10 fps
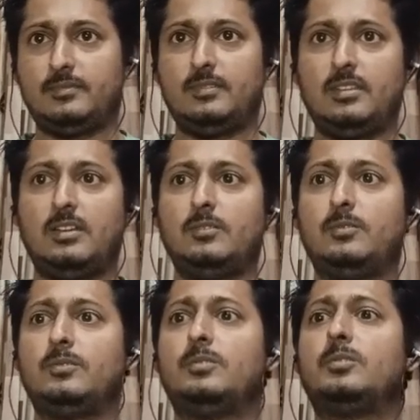
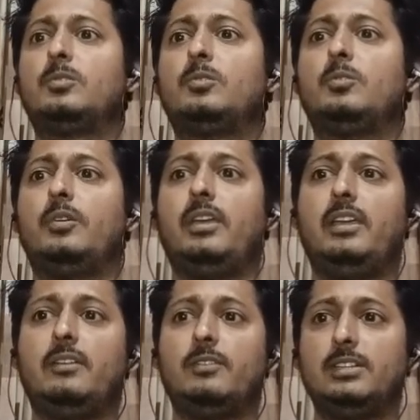now rook to
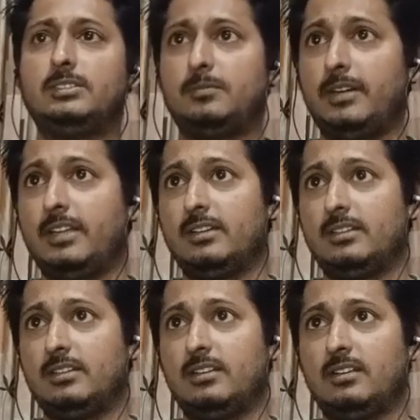a1 is played,
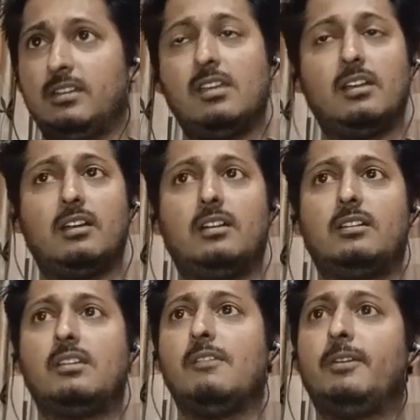
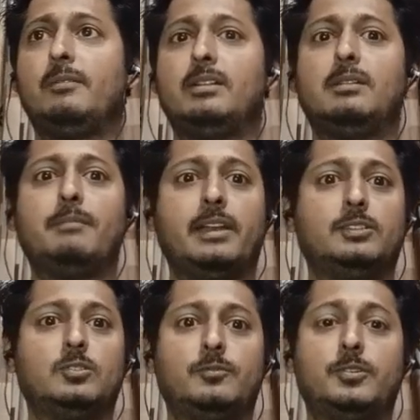giving
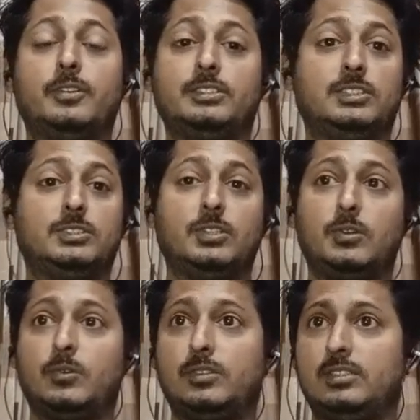Magnus offer to exchange the
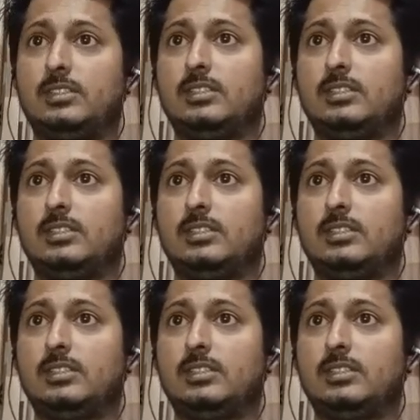rook.